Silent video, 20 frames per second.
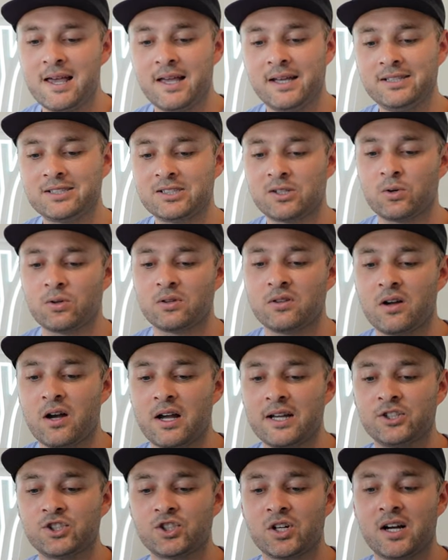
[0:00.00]
he scored
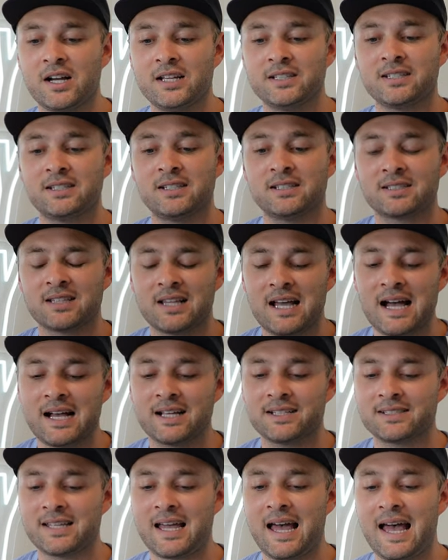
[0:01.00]
nine tries in his
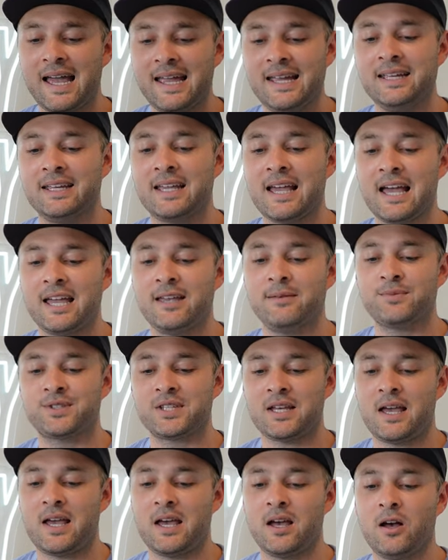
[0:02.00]
last eight
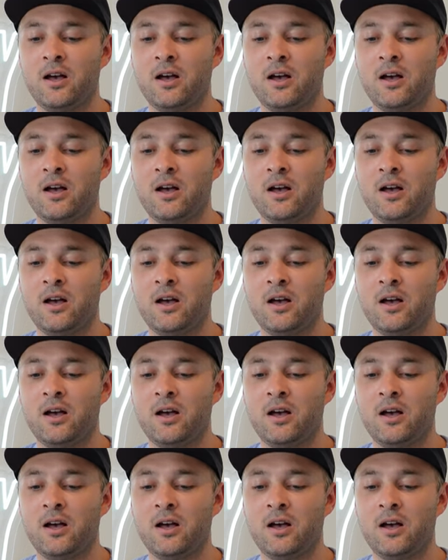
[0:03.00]
games at